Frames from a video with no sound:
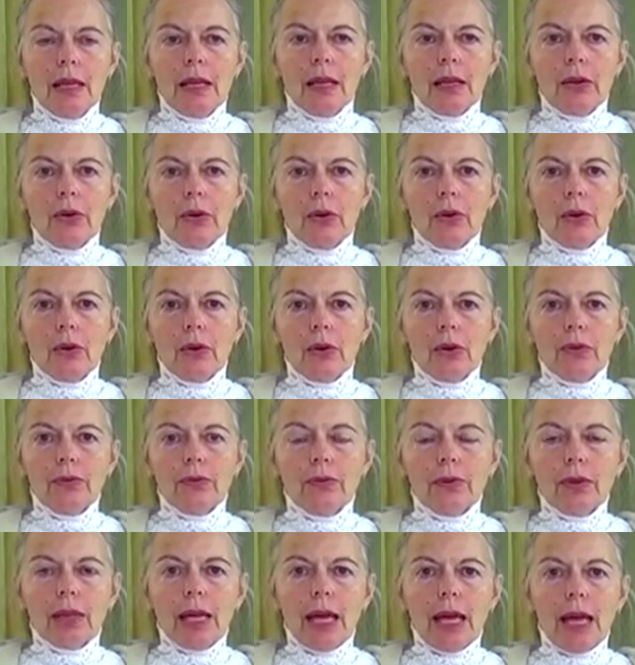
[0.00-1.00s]
in order
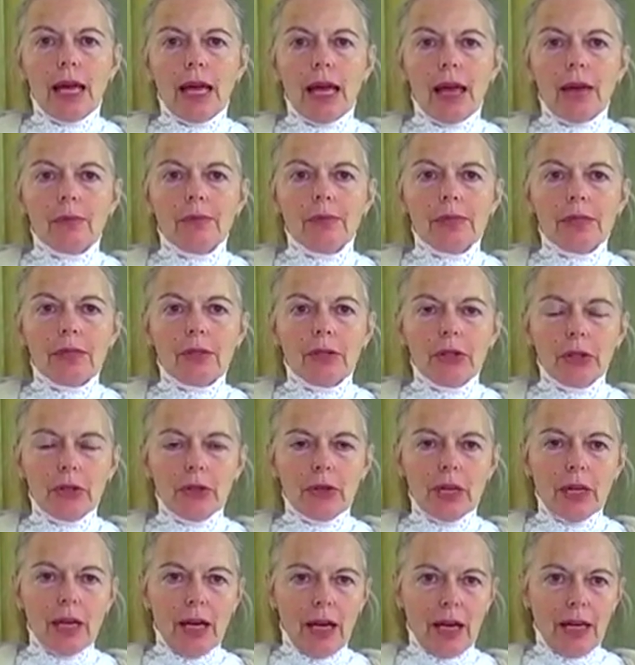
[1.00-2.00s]
for that
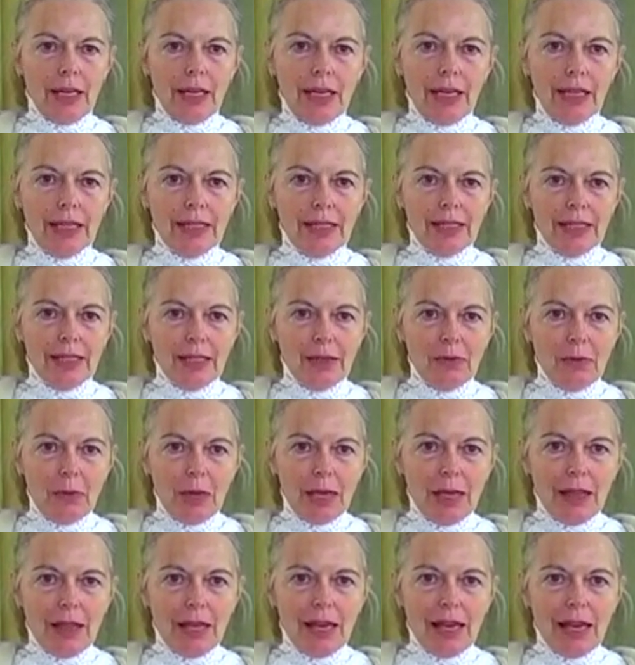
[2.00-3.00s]
absolute kindness to
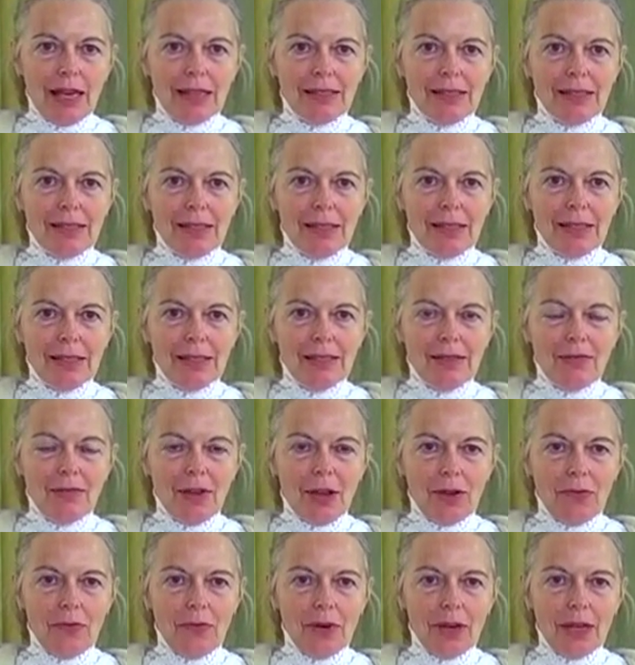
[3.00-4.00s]
be the essence of
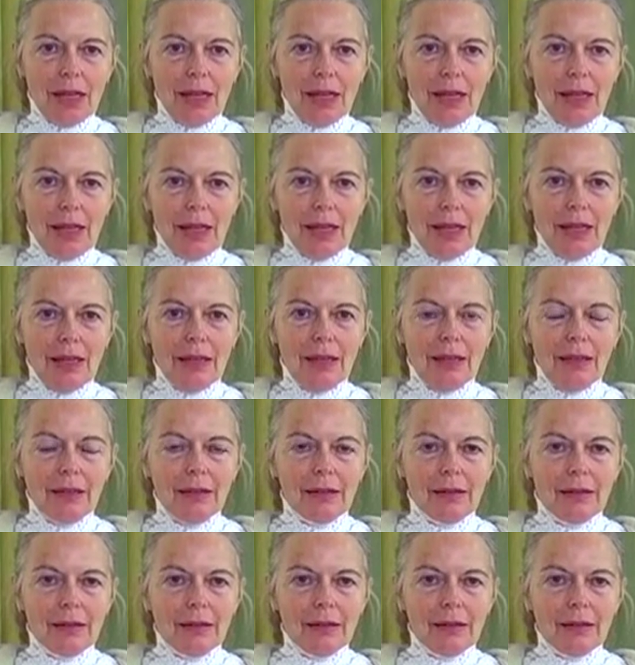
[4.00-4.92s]
everything.